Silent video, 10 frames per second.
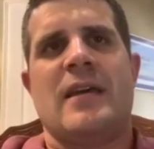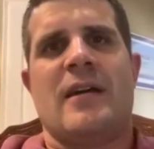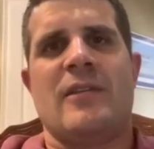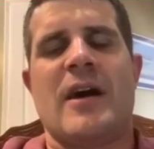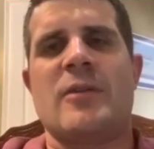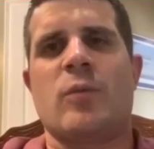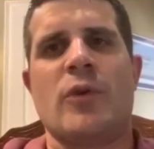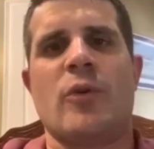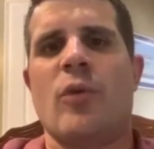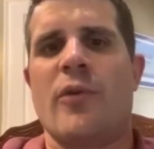a lot of
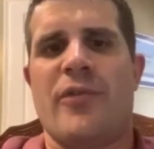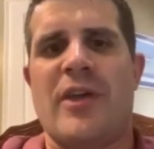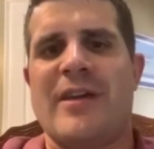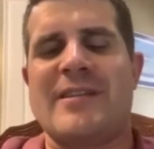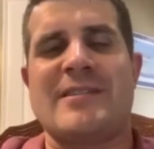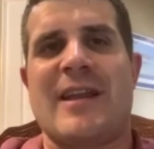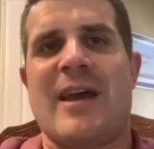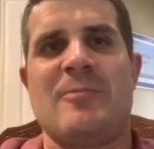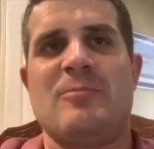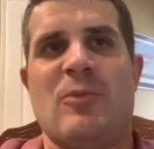real world things that
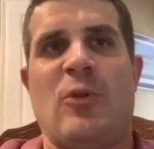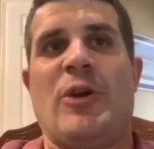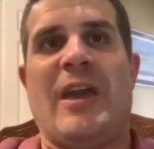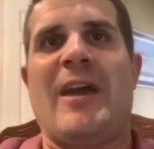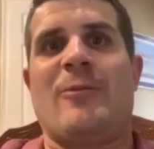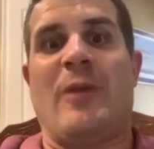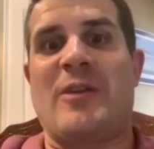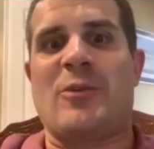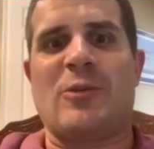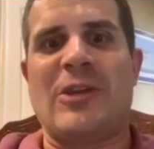I look at
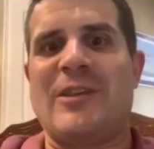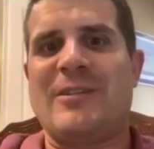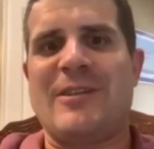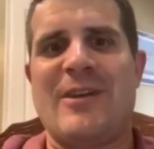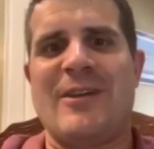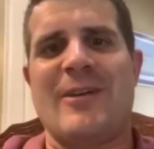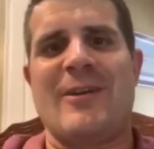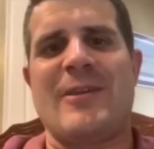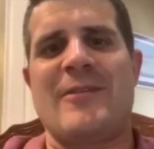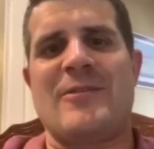regularly and at the,